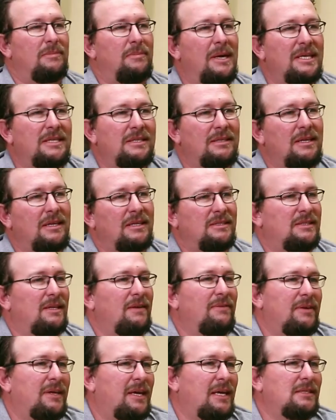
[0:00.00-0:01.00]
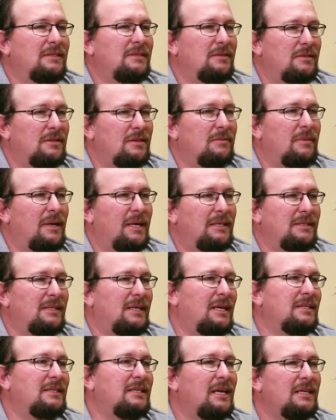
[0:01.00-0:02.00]
basically, it suffocates the termites.
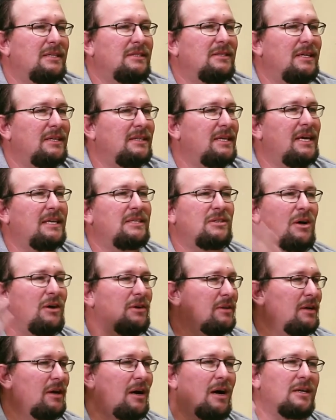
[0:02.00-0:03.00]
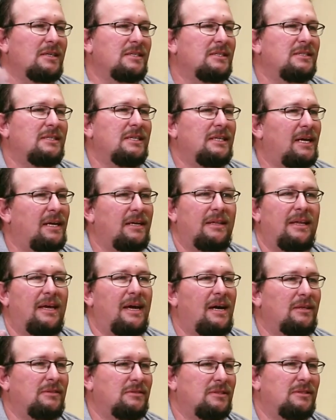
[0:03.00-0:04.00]
Yeah, it takes all the oxygen out of the
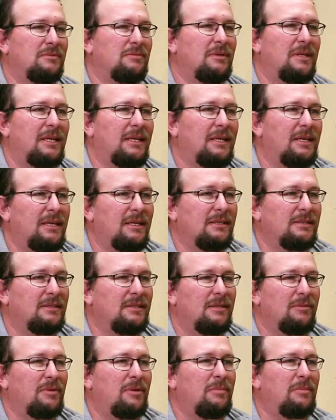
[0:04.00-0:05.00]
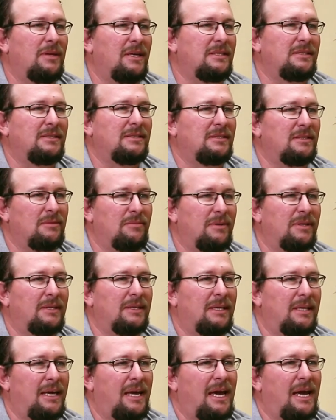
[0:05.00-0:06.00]
house is what it does, and replaces it
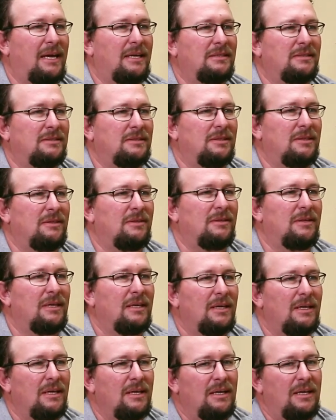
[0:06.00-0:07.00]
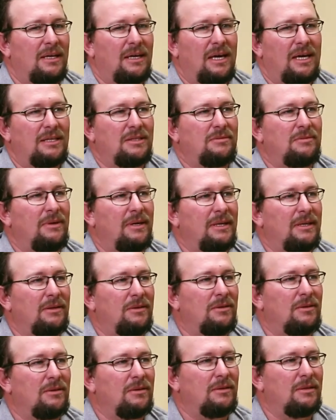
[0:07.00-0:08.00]
with the gas. So that's why
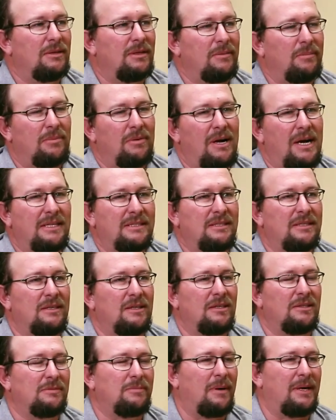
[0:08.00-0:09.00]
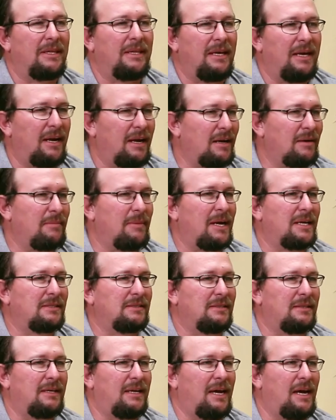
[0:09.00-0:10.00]
the pricing goes by the air
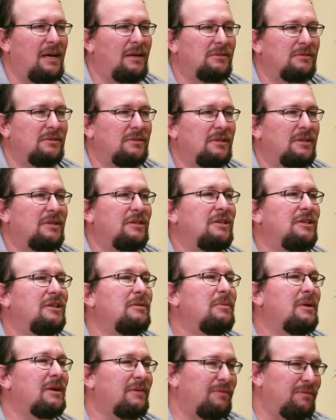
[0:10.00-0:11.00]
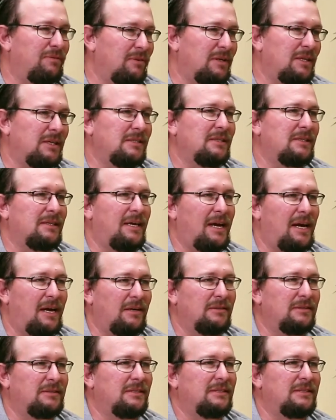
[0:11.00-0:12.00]
mass of the house, or the cubic footage of the
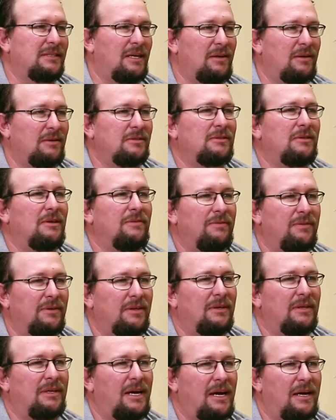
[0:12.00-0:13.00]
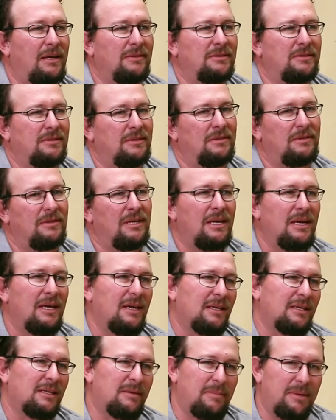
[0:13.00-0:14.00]
house is how it's all figured out. So
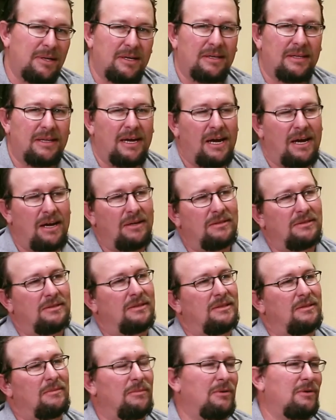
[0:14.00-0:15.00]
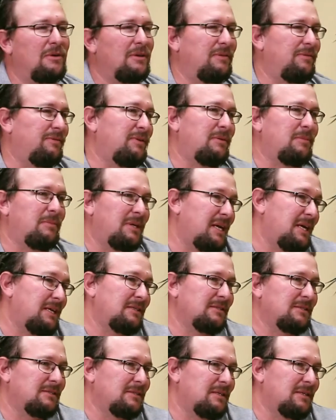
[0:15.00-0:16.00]
the bigger the house, the more the
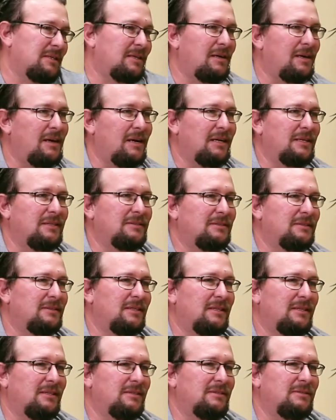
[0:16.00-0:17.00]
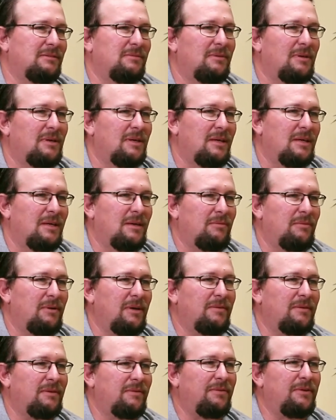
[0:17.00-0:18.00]
fumigation is going to cost, because we
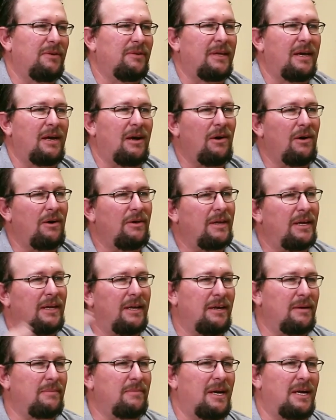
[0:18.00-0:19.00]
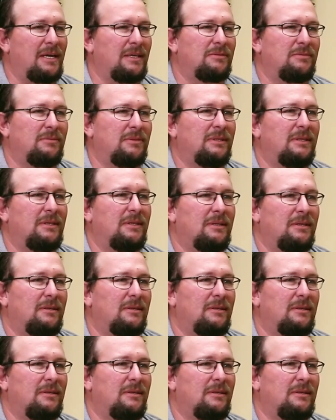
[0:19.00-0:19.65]
have to fill all that air mass with the